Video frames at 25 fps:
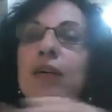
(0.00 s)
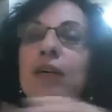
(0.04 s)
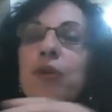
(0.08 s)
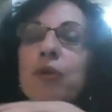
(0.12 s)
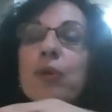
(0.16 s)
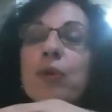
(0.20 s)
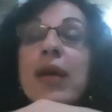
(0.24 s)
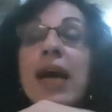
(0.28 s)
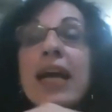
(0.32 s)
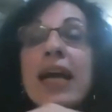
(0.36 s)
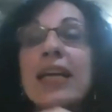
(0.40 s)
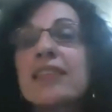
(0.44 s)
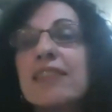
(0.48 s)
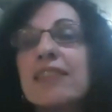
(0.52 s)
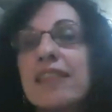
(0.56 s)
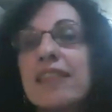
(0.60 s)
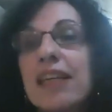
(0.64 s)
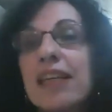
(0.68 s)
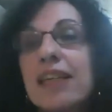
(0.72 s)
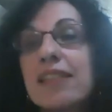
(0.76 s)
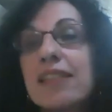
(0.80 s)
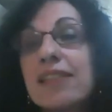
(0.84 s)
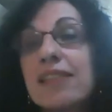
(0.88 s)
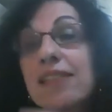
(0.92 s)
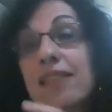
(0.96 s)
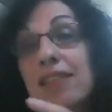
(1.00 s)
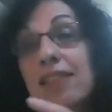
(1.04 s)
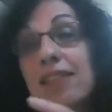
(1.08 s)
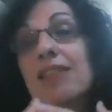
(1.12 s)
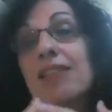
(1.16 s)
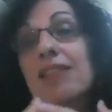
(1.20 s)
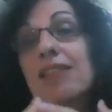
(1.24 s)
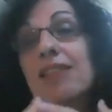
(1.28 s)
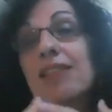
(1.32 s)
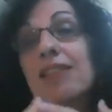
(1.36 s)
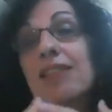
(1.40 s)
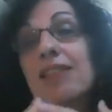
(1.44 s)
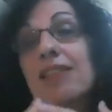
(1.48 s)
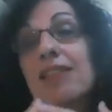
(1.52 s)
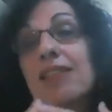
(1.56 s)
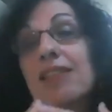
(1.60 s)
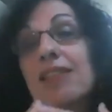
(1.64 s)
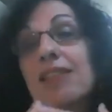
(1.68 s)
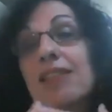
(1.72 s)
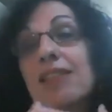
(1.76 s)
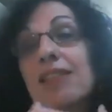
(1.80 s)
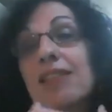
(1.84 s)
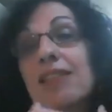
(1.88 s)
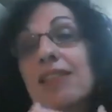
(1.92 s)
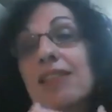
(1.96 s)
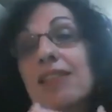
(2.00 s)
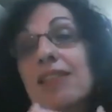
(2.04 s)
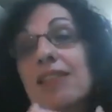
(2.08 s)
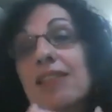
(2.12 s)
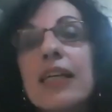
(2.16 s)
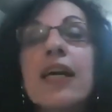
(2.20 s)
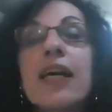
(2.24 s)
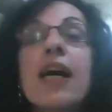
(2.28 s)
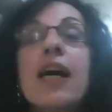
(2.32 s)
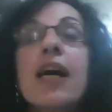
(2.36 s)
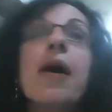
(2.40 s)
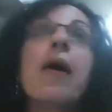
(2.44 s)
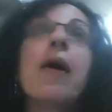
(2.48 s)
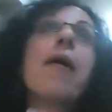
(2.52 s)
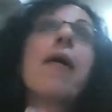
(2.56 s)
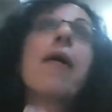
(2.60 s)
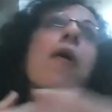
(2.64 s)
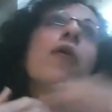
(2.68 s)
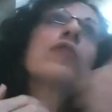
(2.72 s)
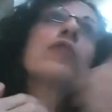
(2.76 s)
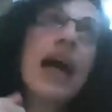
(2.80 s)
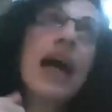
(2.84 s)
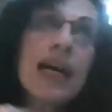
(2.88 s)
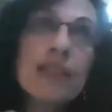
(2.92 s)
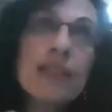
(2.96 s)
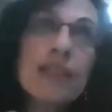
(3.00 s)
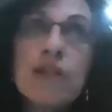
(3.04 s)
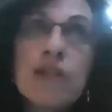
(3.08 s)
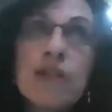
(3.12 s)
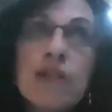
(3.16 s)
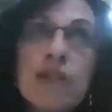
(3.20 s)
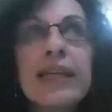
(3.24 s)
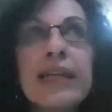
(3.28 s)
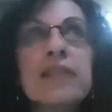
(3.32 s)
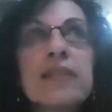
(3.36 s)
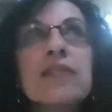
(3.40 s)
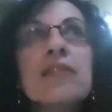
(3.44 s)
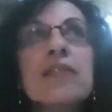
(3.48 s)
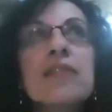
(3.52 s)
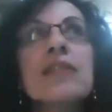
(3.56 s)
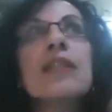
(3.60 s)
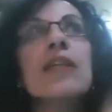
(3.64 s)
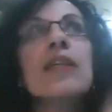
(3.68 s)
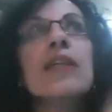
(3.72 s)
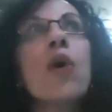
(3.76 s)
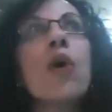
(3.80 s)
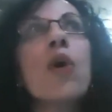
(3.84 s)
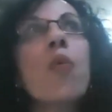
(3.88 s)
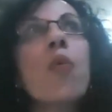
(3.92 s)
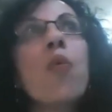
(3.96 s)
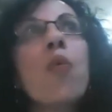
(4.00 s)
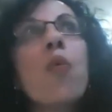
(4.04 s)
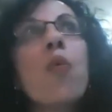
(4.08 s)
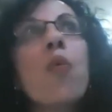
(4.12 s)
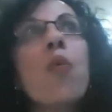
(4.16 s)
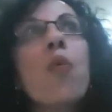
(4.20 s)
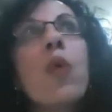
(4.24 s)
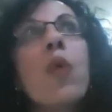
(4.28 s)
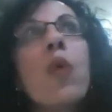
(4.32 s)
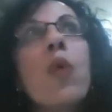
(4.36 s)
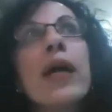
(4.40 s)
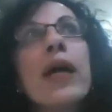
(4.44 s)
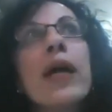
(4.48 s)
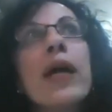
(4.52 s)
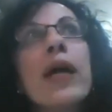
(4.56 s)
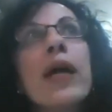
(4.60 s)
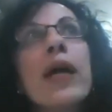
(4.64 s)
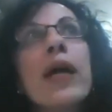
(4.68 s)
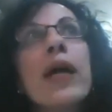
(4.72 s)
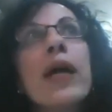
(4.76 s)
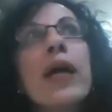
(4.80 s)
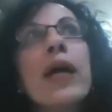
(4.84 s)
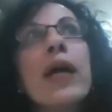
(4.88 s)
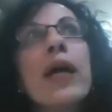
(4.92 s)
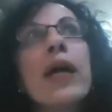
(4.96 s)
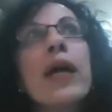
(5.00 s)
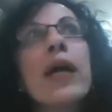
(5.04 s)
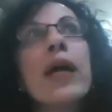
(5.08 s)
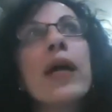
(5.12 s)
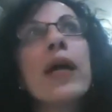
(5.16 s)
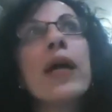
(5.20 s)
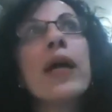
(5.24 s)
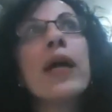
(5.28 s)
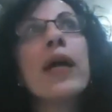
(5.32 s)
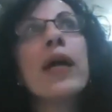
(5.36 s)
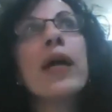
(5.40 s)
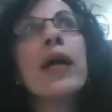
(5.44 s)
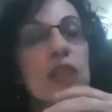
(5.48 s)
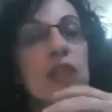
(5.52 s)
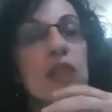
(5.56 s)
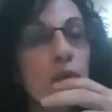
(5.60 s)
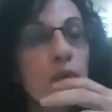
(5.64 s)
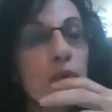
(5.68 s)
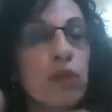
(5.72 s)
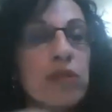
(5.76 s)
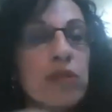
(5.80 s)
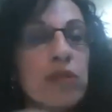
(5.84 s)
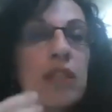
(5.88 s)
reality, and this is the beauty. On the other hand, when you see the